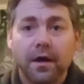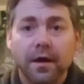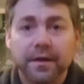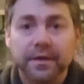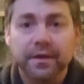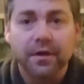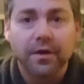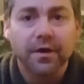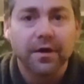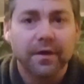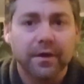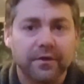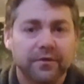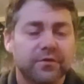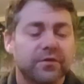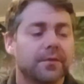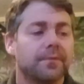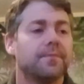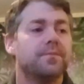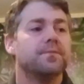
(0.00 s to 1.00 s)
Hi
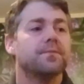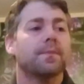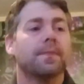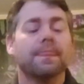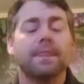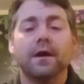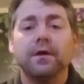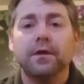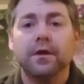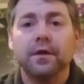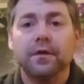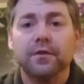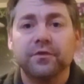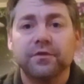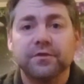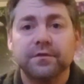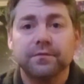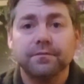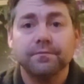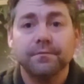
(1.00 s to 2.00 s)
guys,
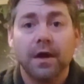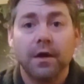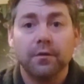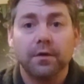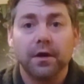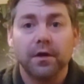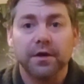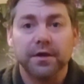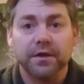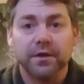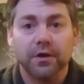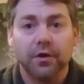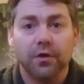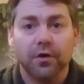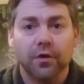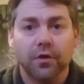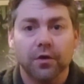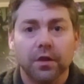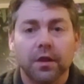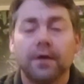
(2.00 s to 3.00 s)
how are
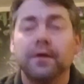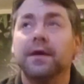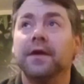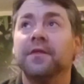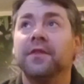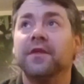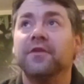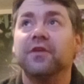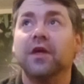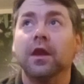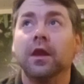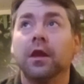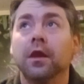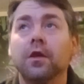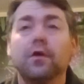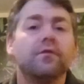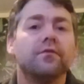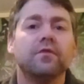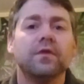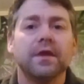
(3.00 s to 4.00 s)
y'all in this
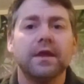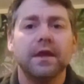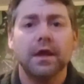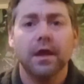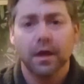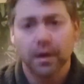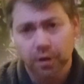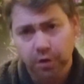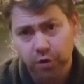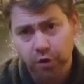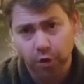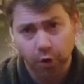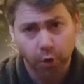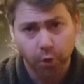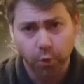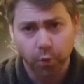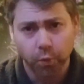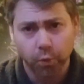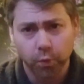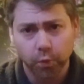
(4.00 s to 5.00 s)
lovely
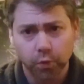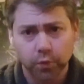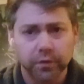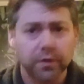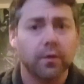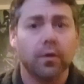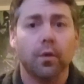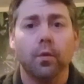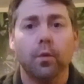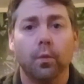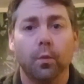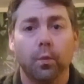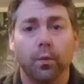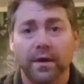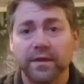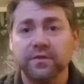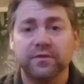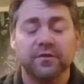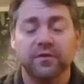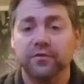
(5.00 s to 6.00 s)
cold
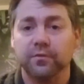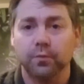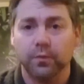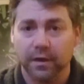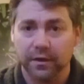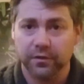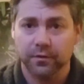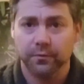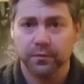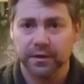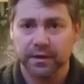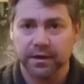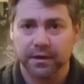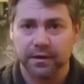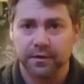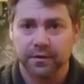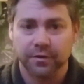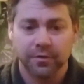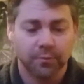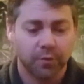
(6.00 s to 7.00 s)
winter's weather we're
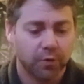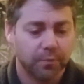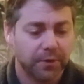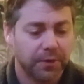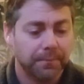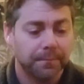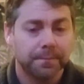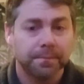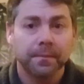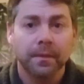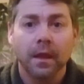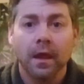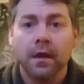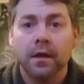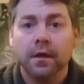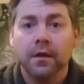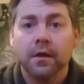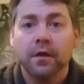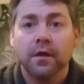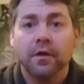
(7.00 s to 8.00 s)
getting at the moment?
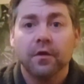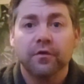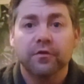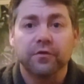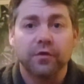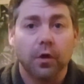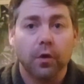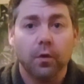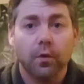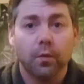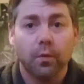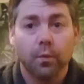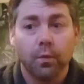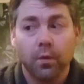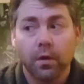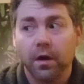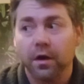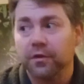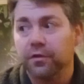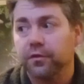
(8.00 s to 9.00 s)
So
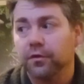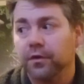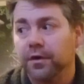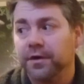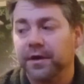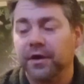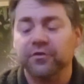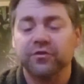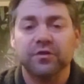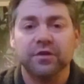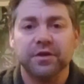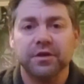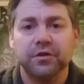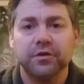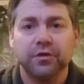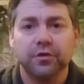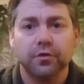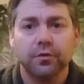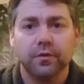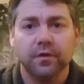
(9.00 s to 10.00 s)
what I thought I'd actually
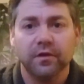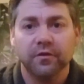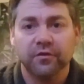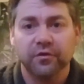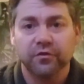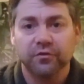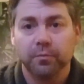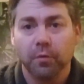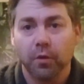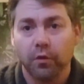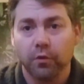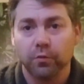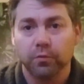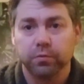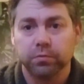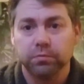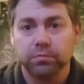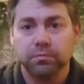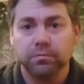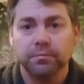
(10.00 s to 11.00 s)
do is a small
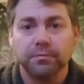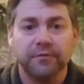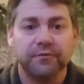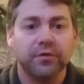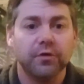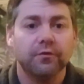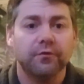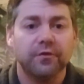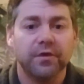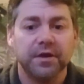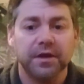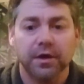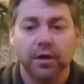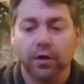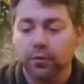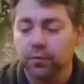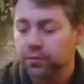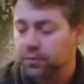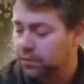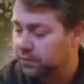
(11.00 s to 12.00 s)
review
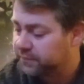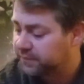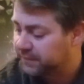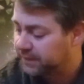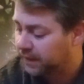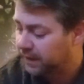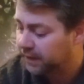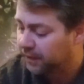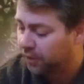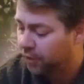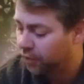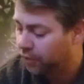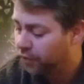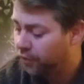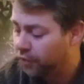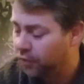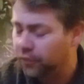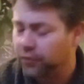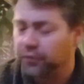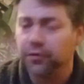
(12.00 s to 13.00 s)
video today
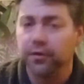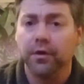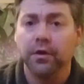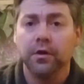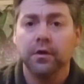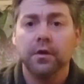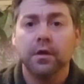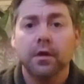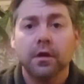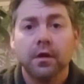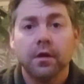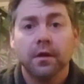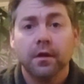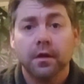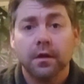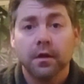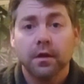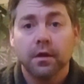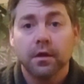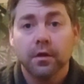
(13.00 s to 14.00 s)
on
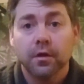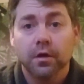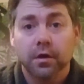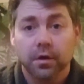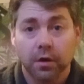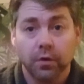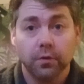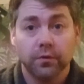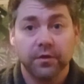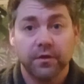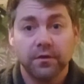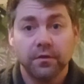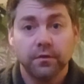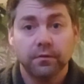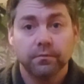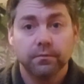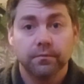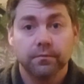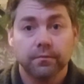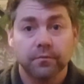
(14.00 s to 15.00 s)
clothing
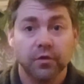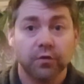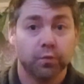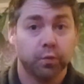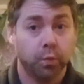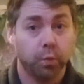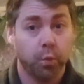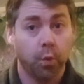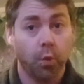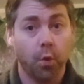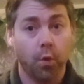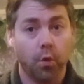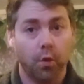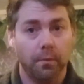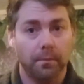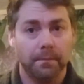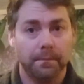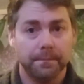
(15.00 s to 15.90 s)
that's warm.